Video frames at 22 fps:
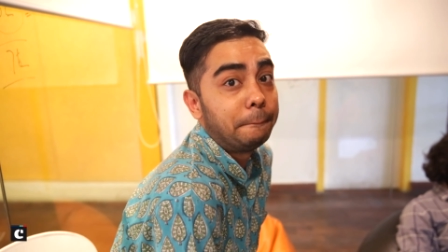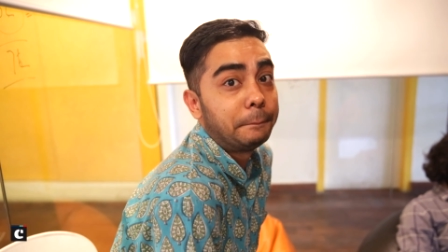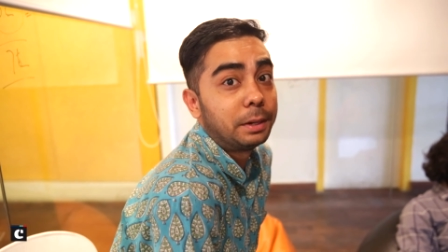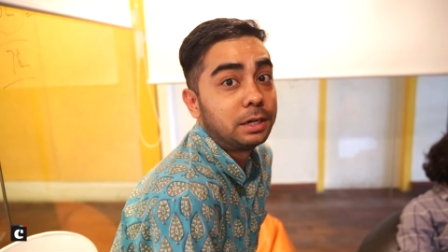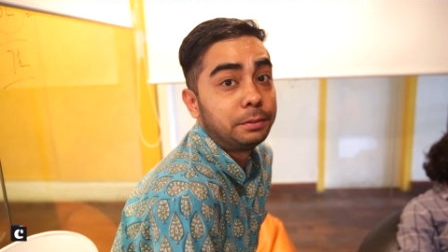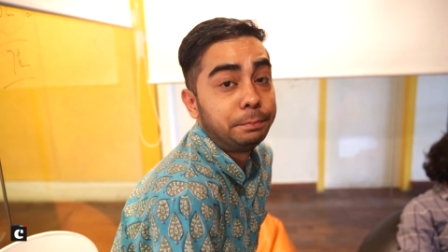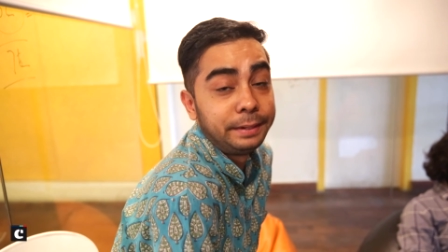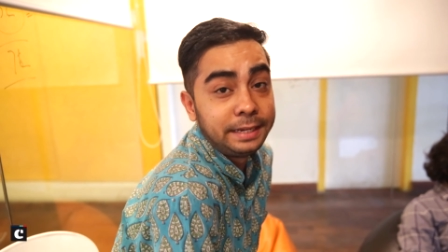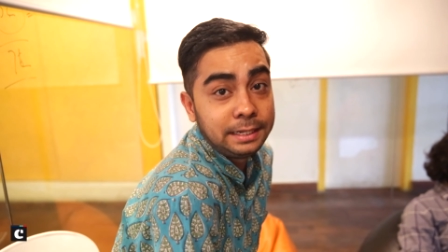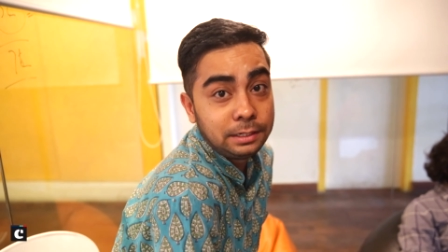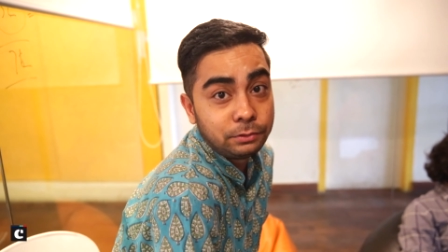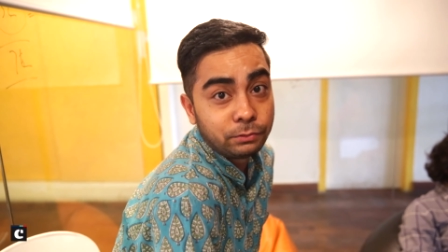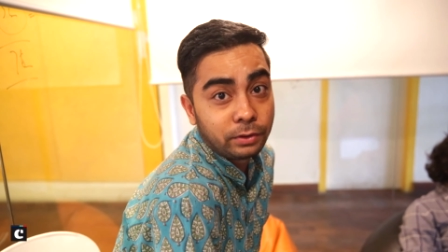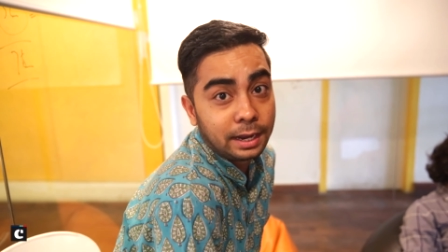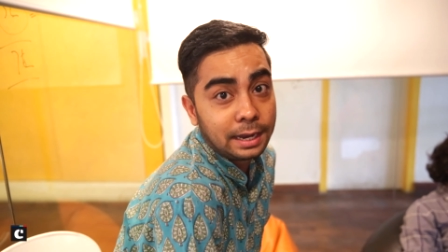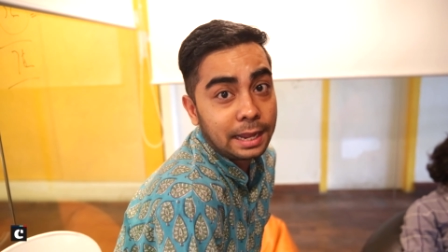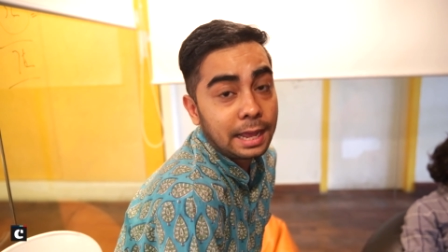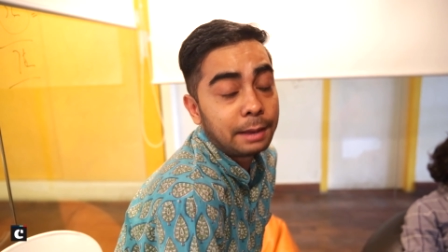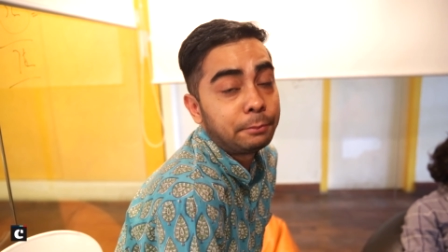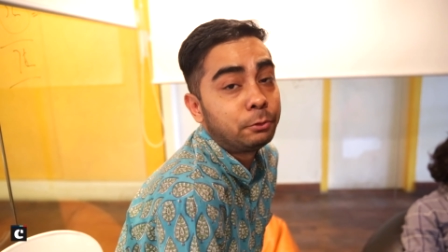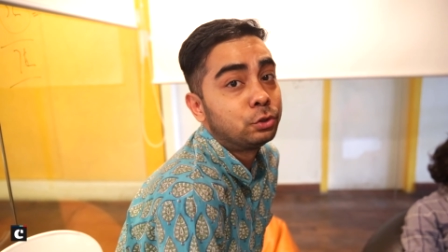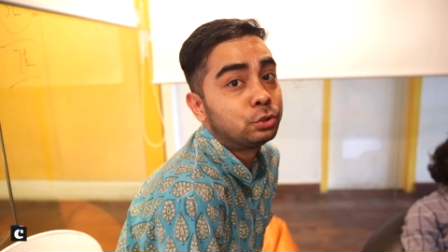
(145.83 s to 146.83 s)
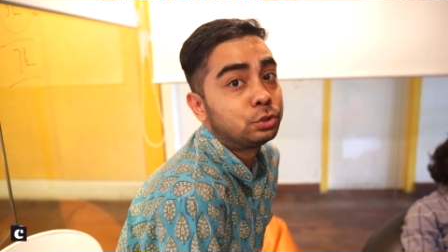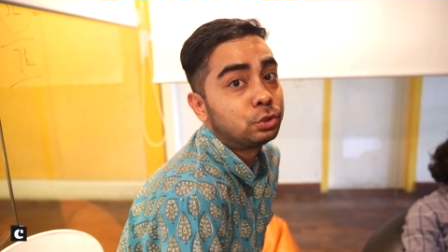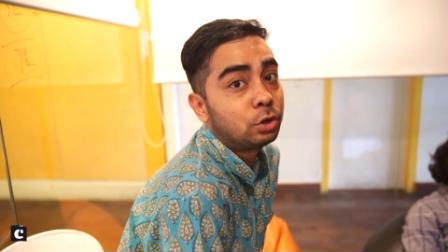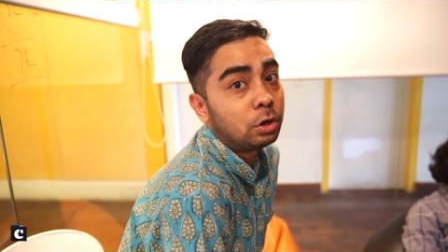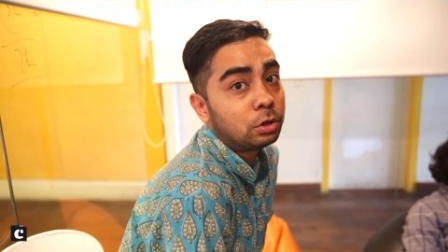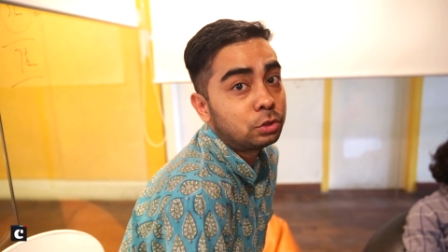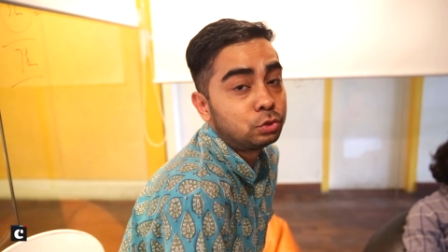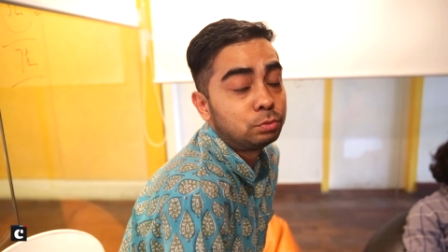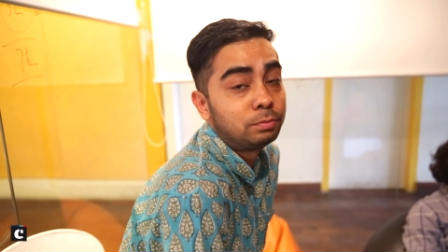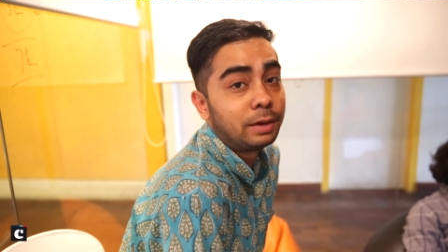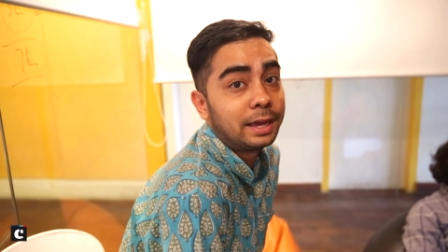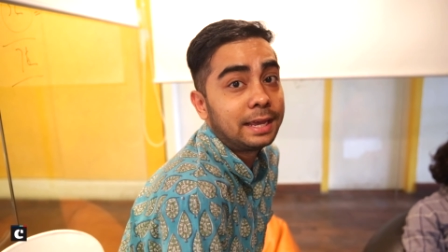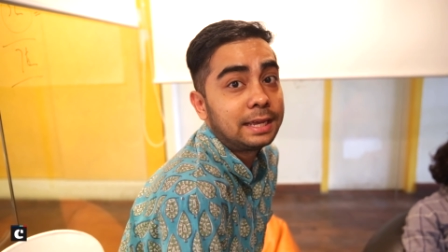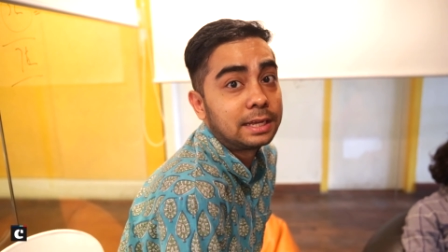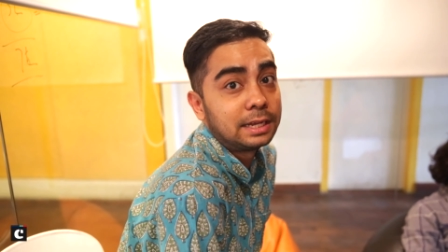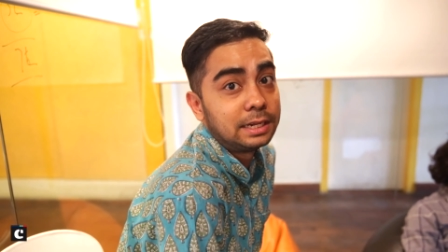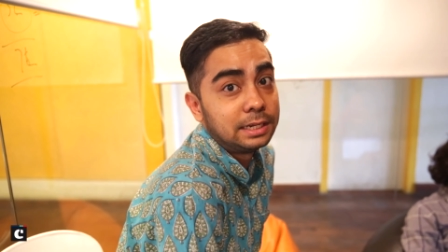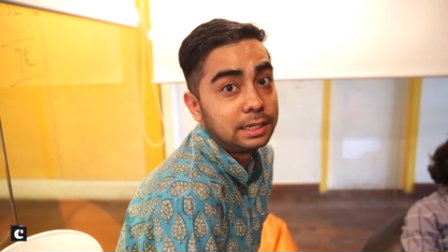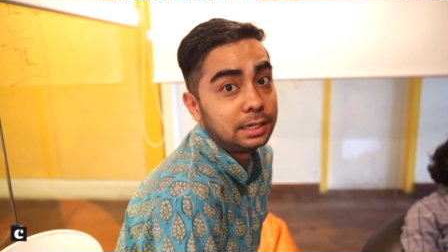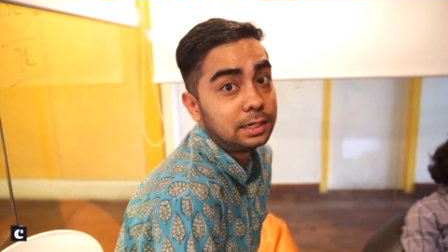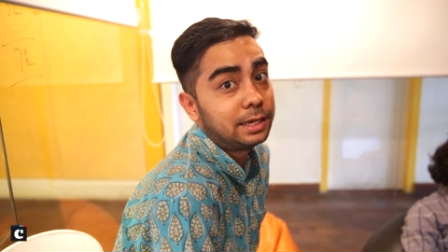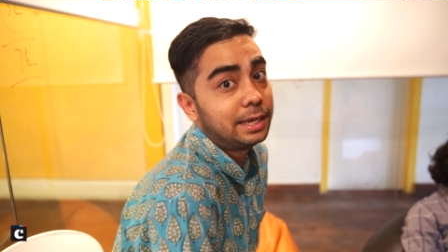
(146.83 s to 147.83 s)
But meanwhile, I'm going to talk to my
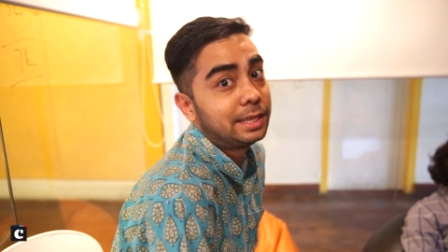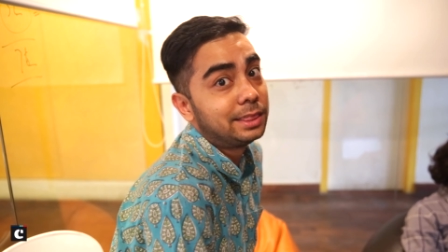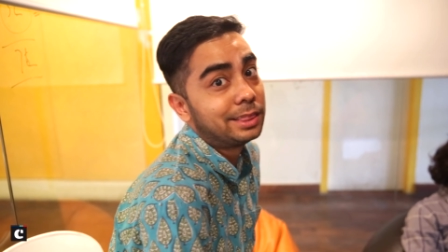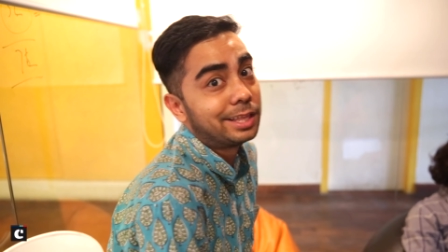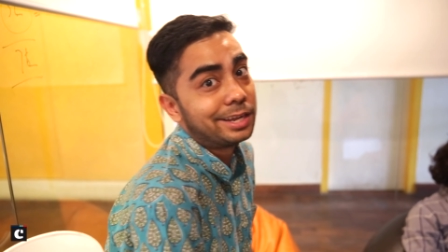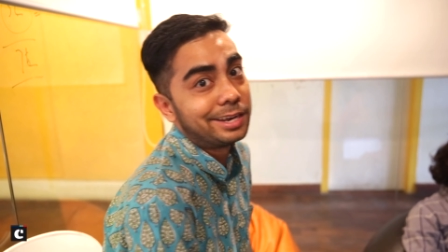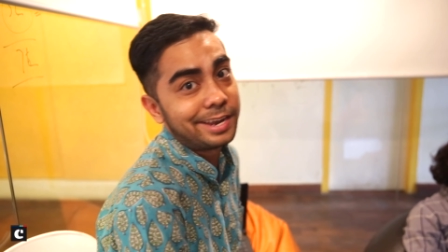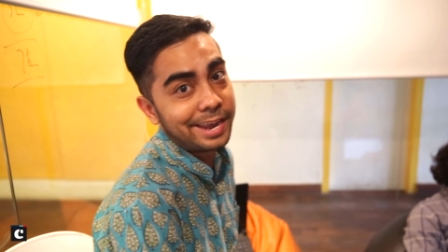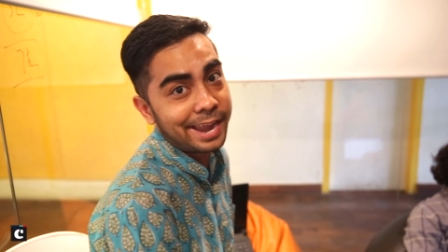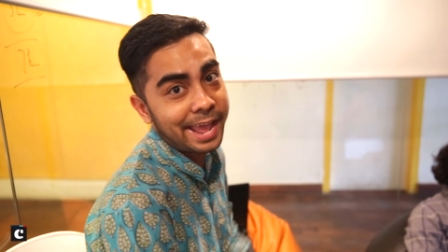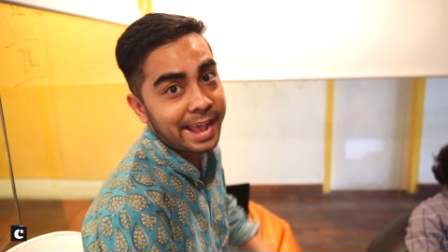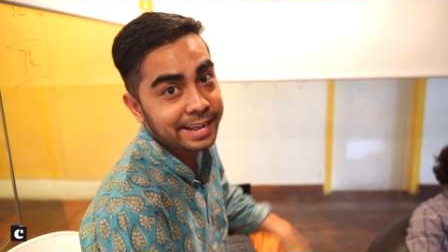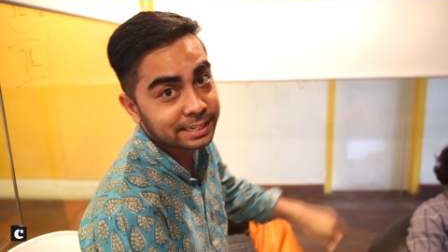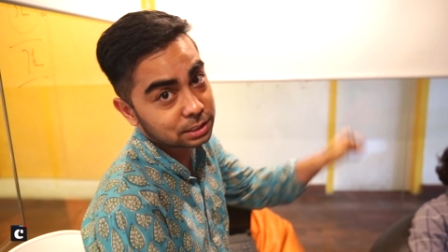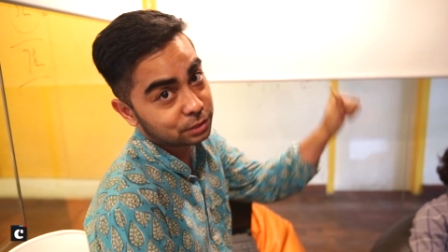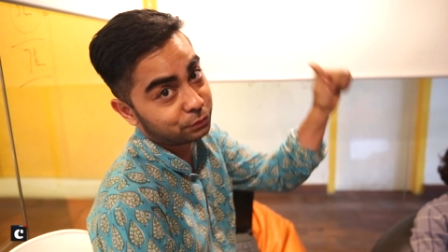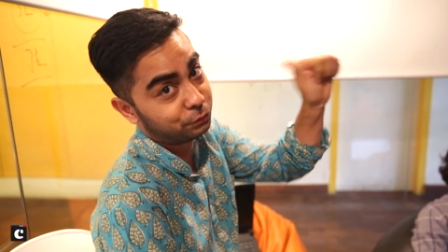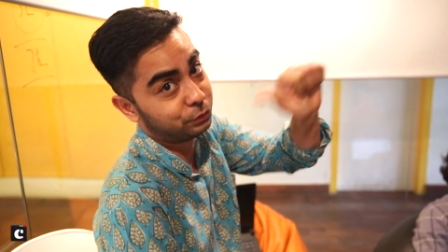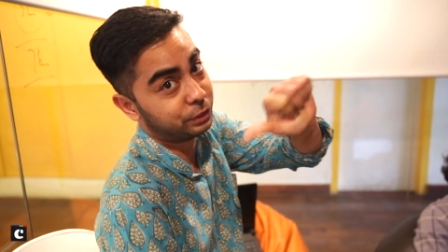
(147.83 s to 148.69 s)
colleague in the next